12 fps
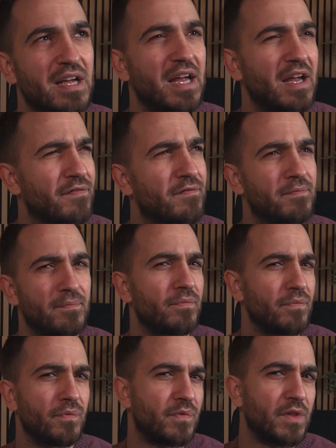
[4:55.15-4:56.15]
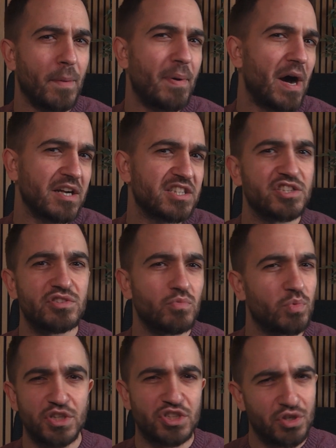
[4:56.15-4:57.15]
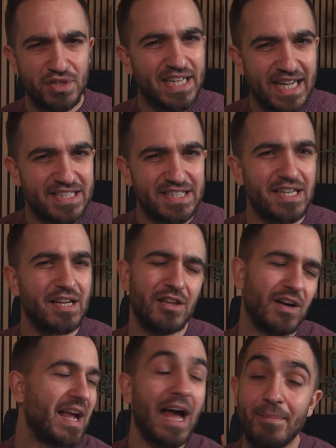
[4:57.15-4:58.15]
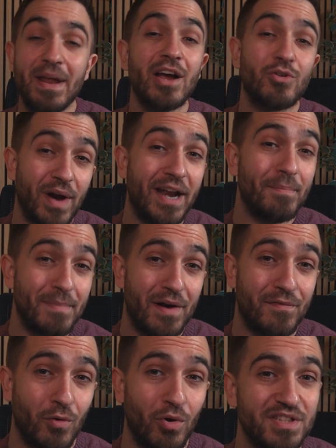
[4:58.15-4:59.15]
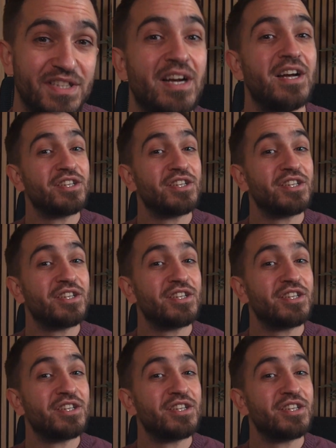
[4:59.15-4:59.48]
If the box was your desk. Look, I'm not great at metaphors.